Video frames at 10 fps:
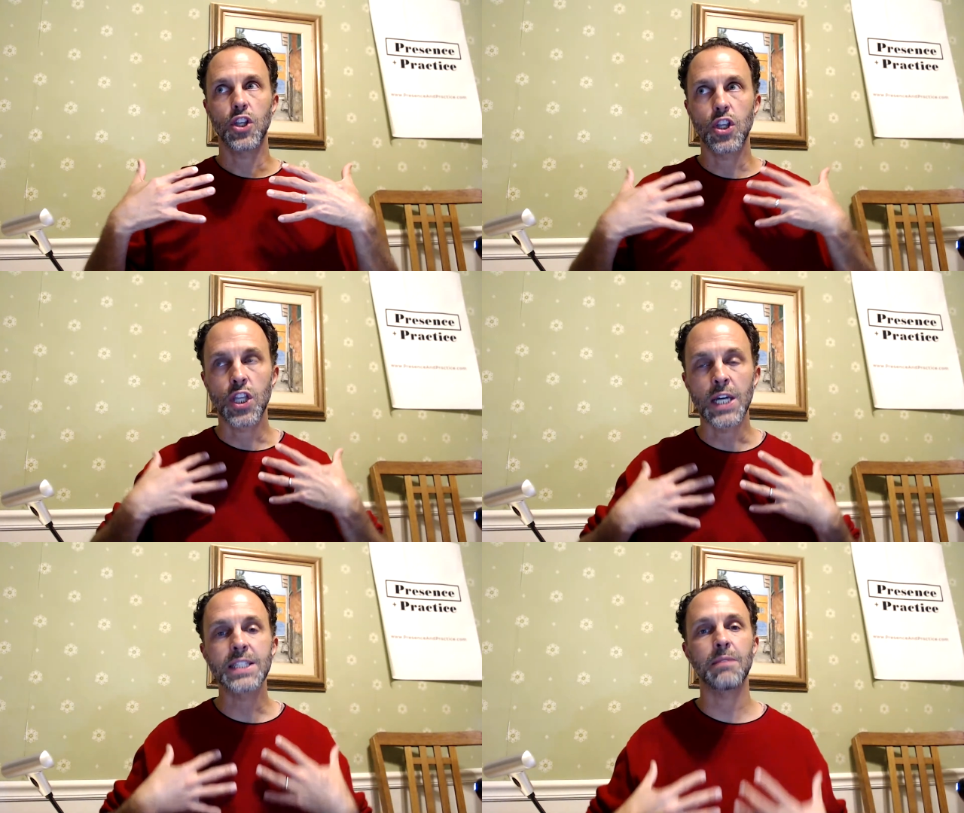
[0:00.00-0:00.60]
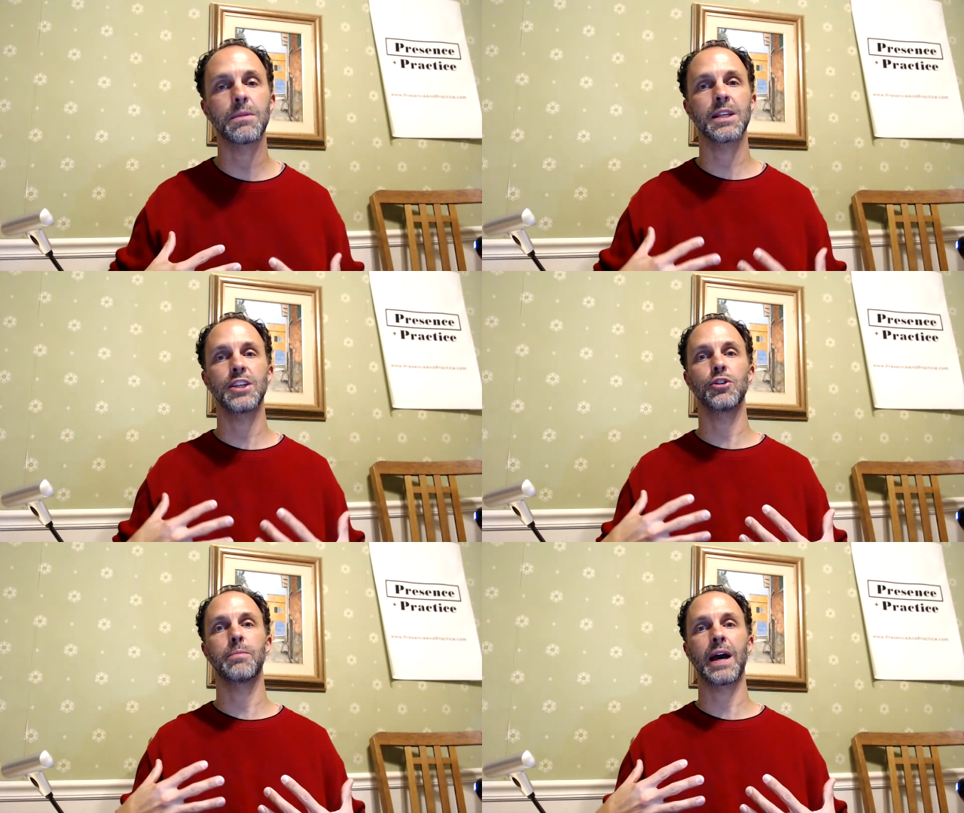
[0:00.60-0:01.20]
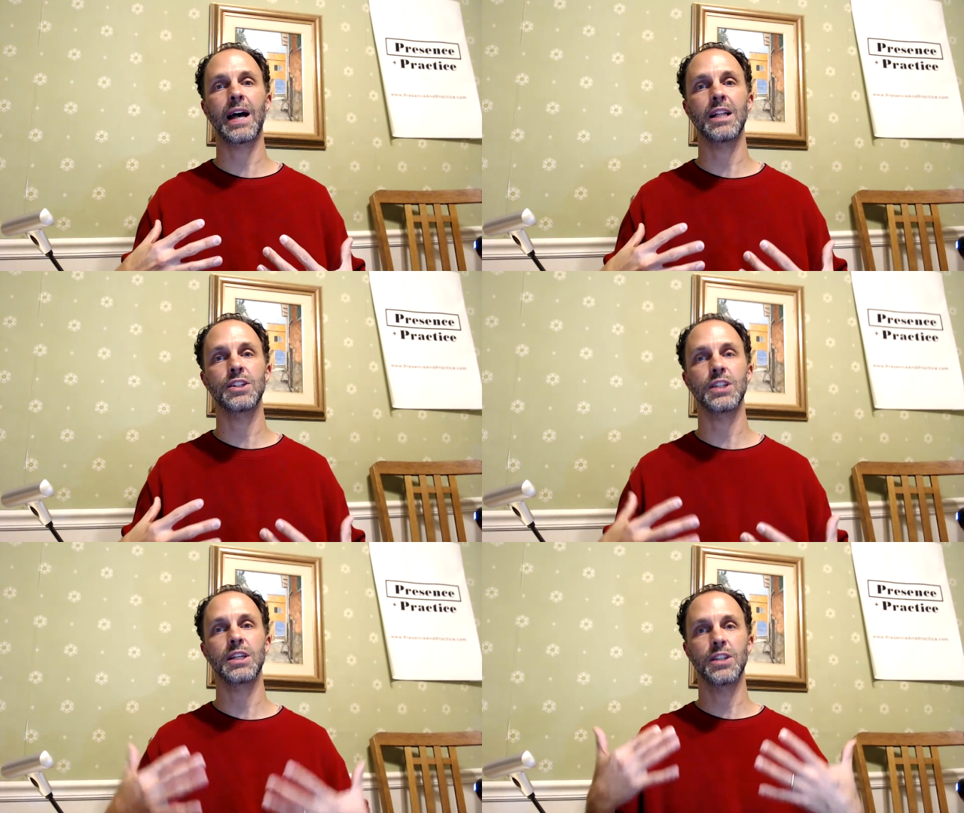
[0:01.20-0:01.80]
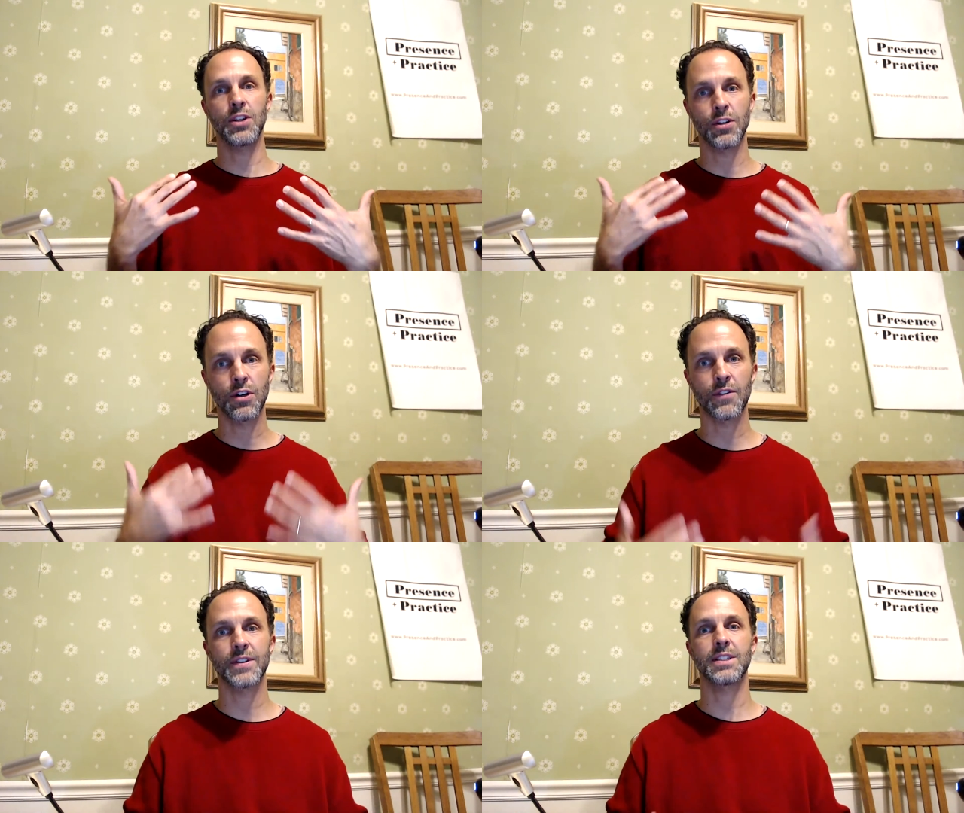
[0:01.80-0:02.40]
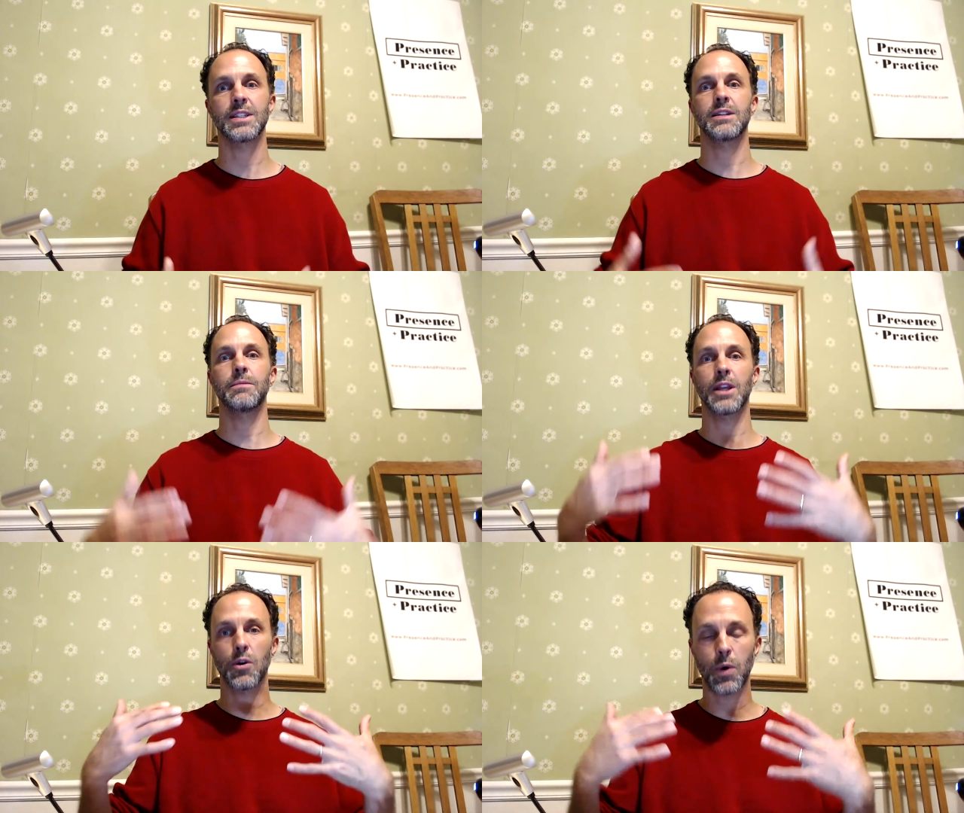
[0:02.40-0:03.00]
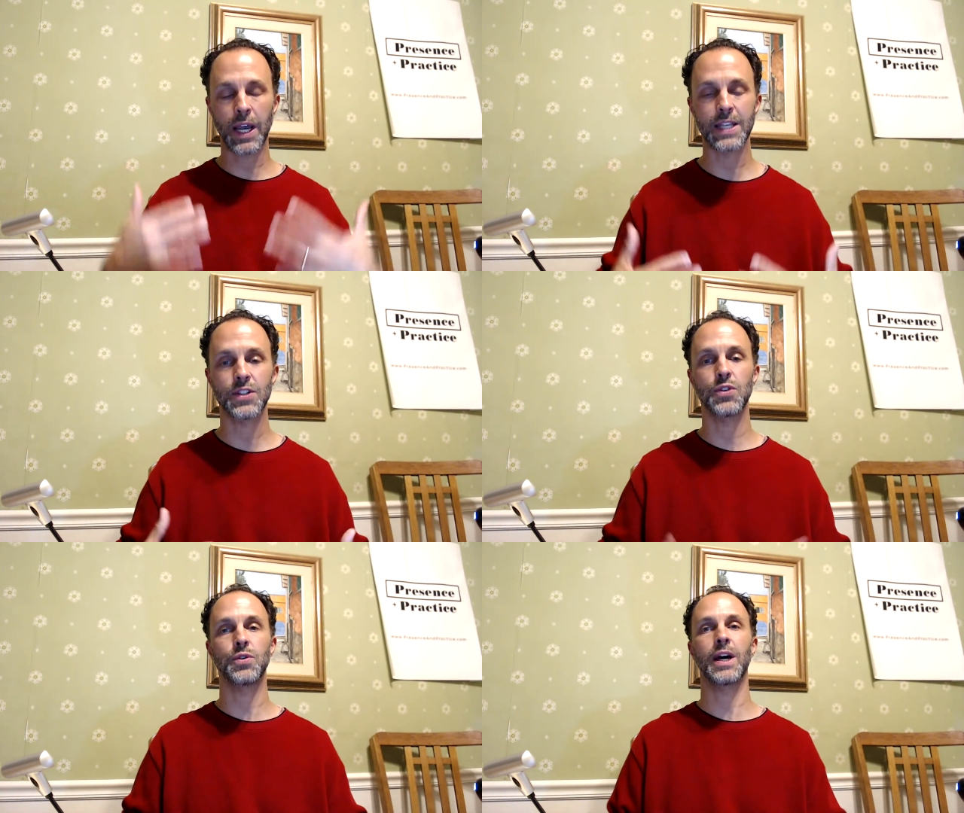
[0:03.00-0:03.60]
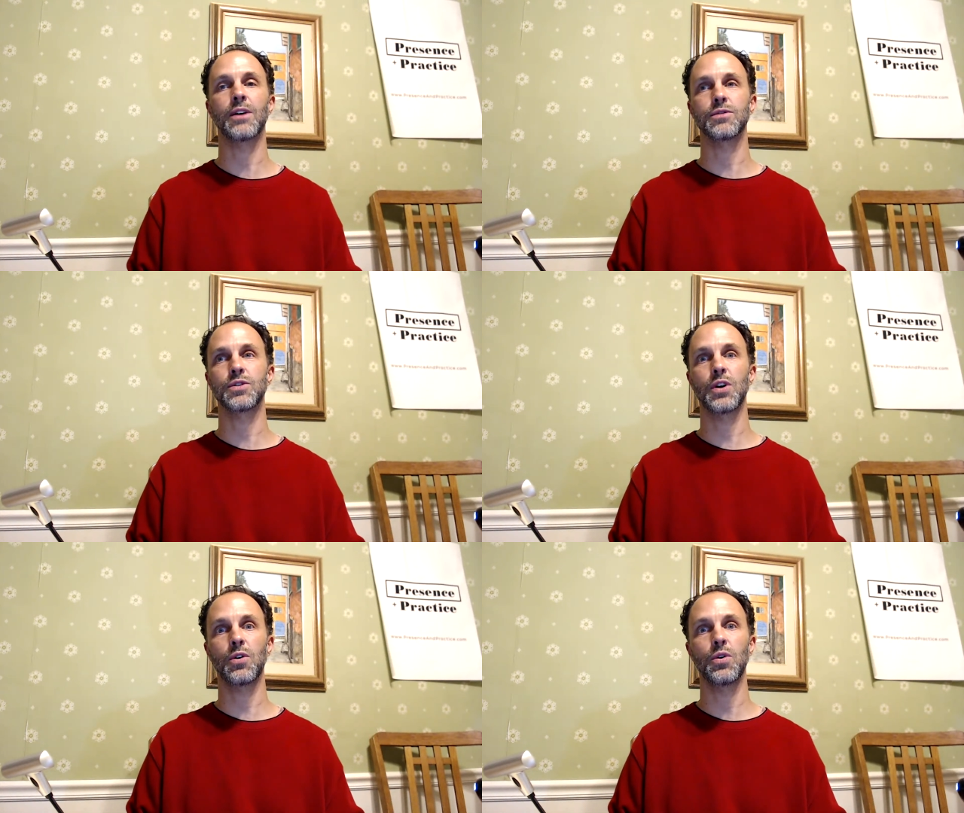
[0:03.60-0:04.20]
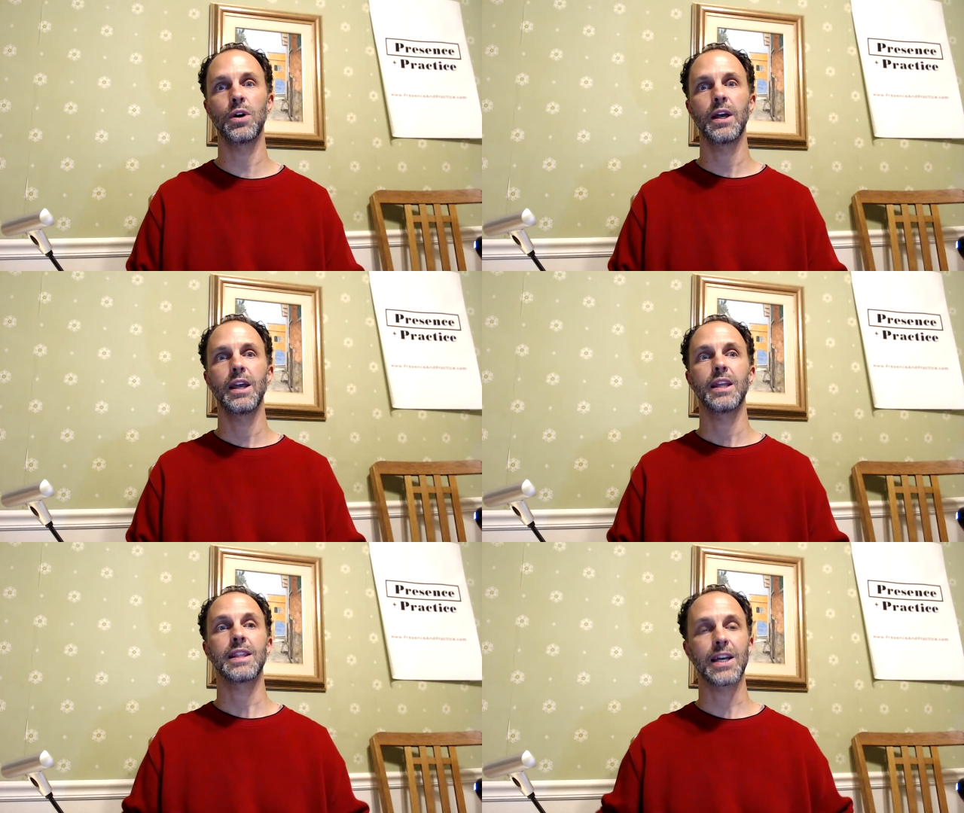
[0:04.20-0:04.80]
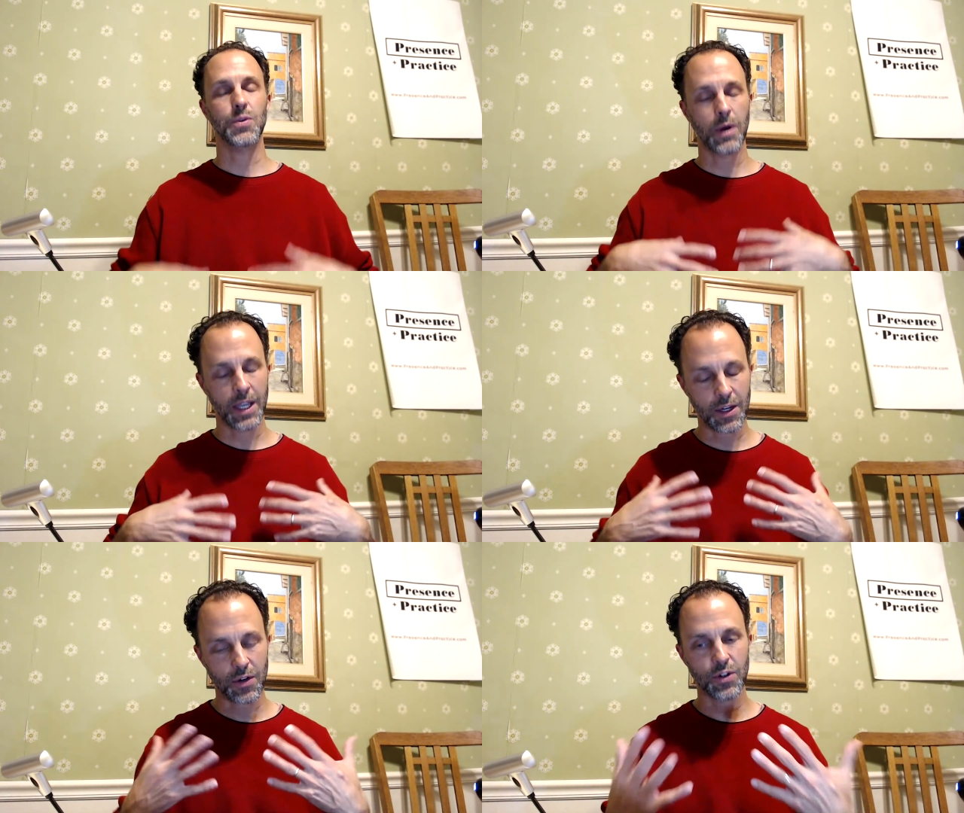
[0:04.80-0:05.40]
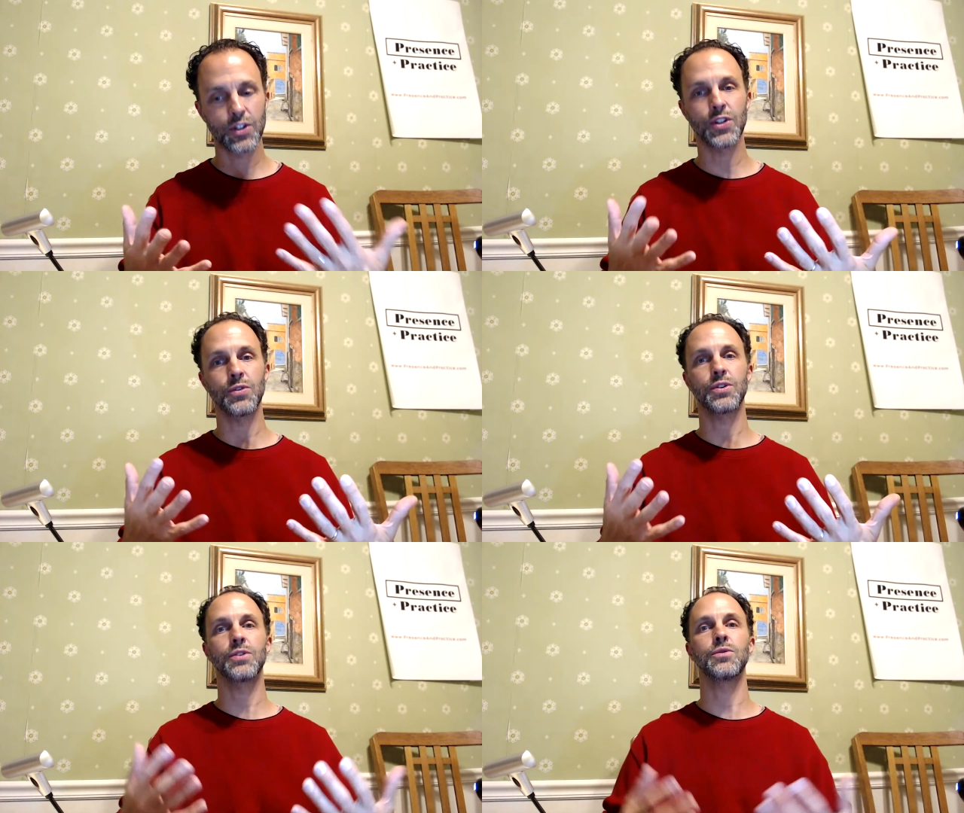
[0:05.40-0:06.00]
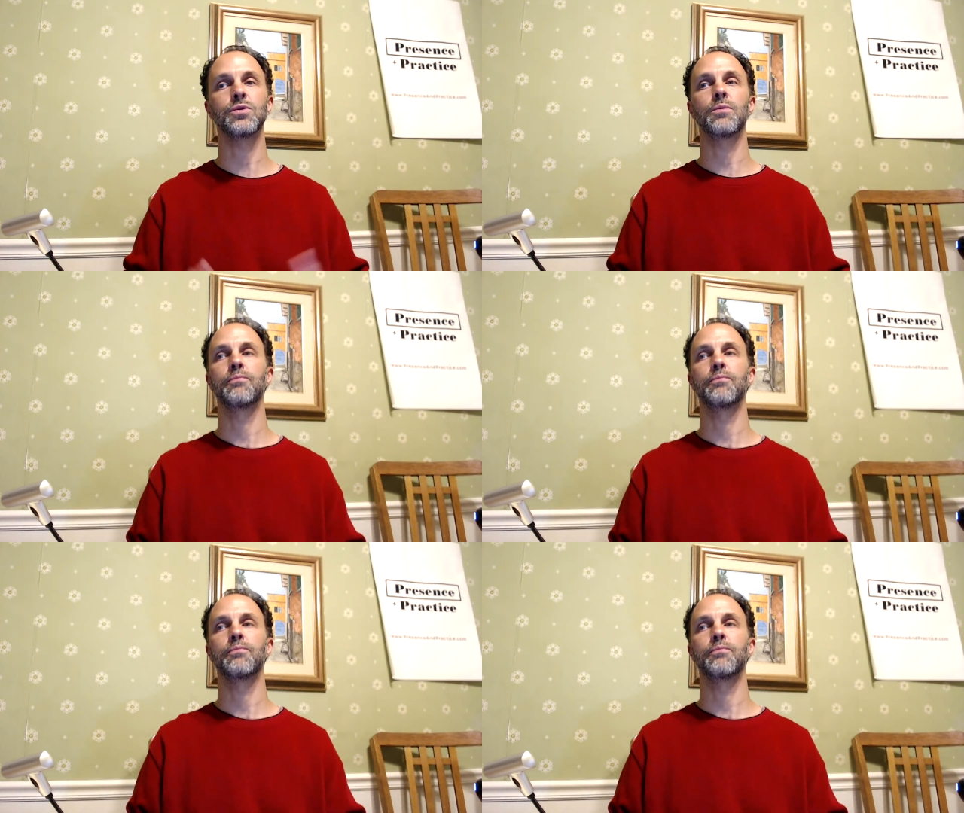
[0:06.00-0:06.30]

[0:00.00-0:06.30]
Does something to your biology, to your nervous system. It quiets you down. So that's why I encourage you to